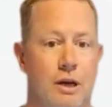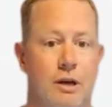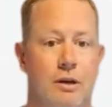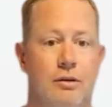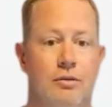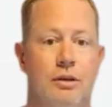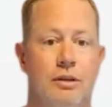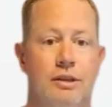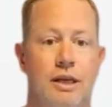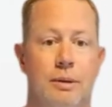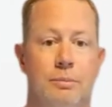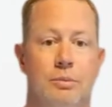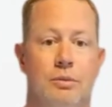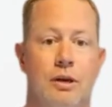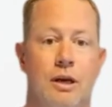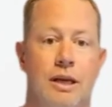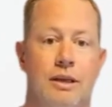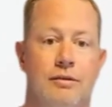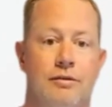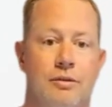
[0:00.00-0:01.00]
For example,
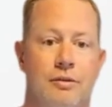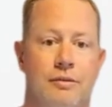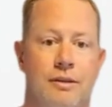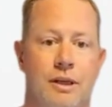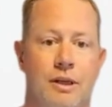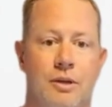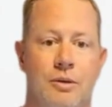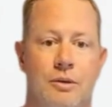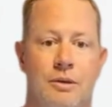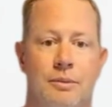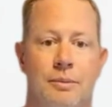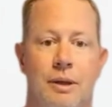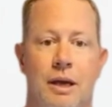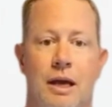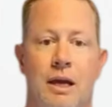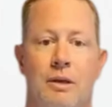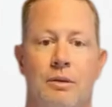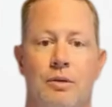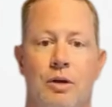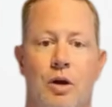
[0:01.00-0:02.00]
if your video is about
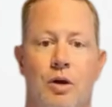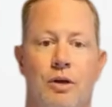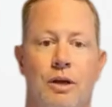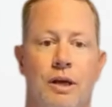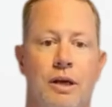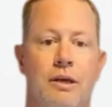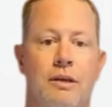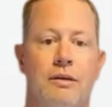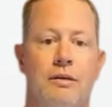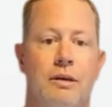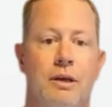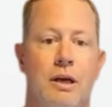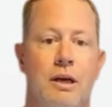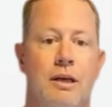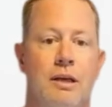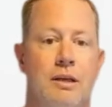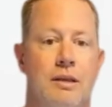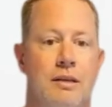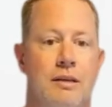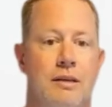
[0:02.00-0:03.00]
how to log in,
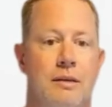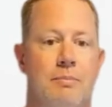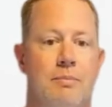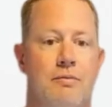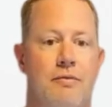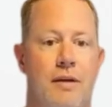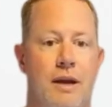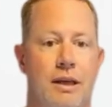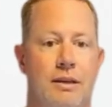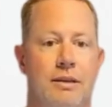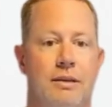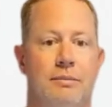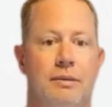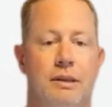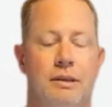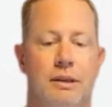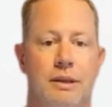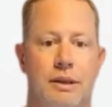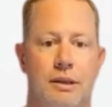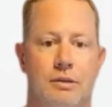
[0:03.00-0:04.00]
then provide them the
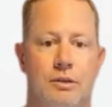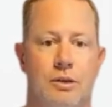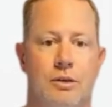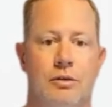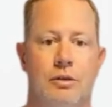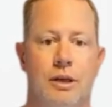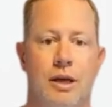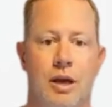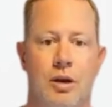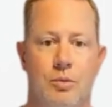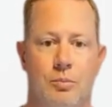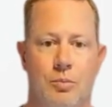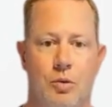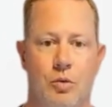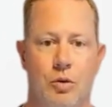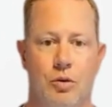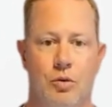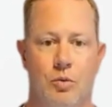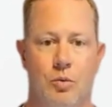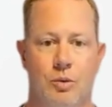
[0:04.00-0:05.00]
link to your account
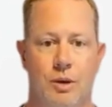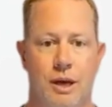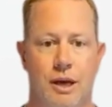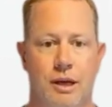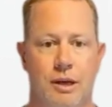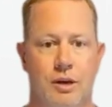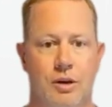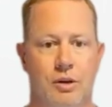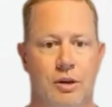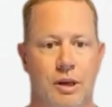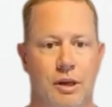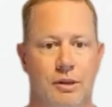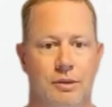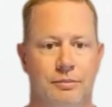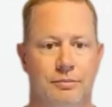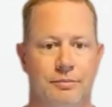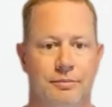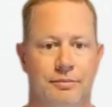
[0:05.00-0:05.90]
portal where they log in.